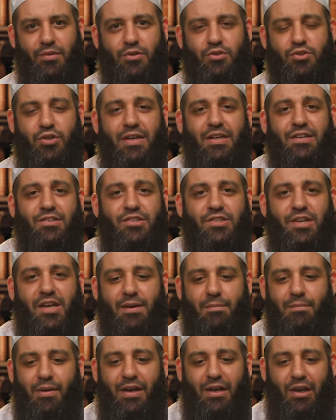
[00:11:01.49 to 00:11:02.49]
So he's
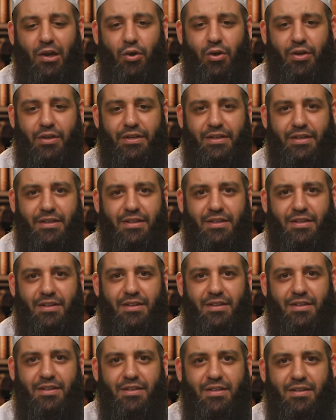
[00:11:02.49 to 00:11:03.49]
saying, my Lord,
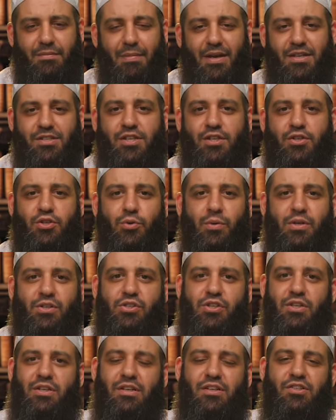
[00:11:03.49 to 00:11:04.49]
my
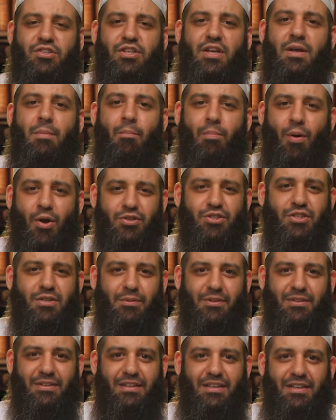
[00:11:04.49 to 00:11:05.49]
situation is
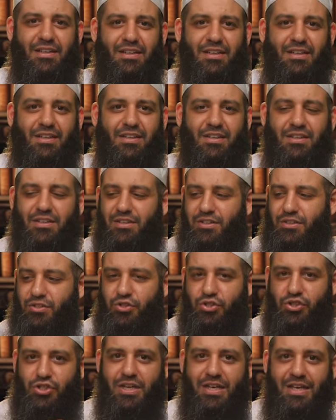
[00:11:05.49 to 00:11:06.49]
impossible.
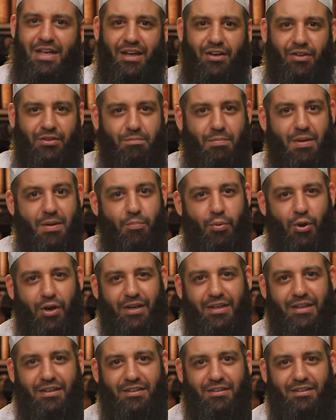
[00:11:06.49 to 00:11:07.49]
She cannot be
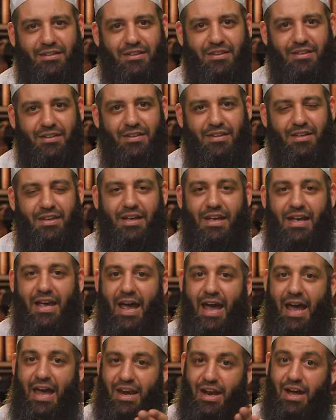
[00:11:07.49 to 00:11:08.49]
pregnant.
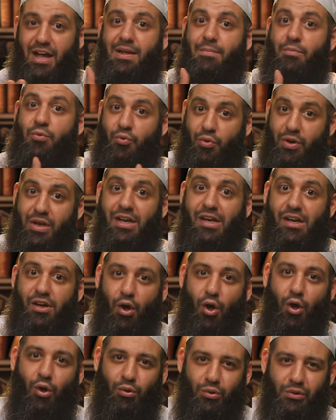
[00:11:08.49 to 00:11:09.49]
And I'm really
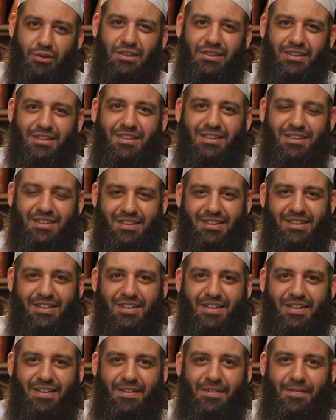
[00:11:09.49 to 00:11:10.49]
old.
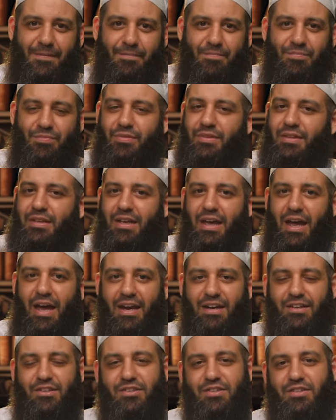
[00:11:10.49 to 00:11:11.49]

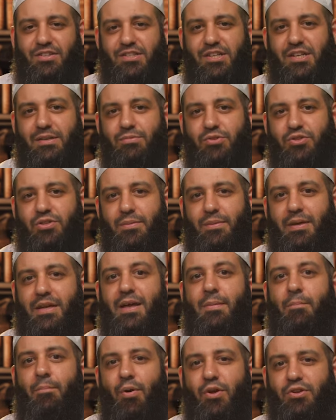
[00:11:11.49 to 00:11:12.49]
And it seems to be
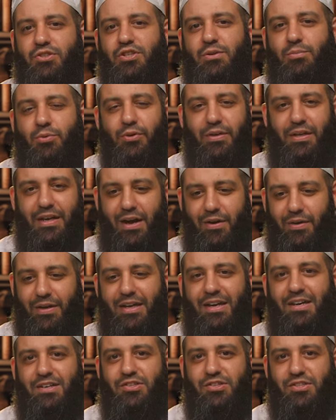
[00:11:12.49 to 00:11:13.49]
impossible in our
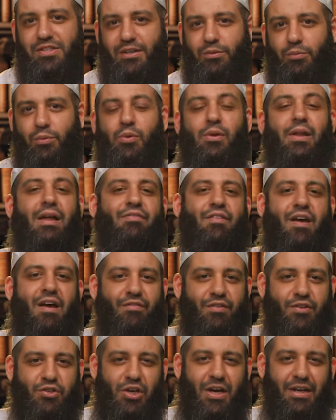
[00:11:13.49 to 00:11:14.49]
case that we'll ever
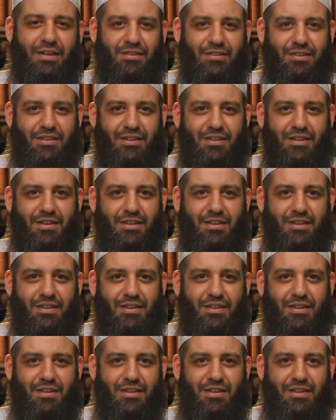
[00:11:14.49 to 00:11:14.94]
have a child.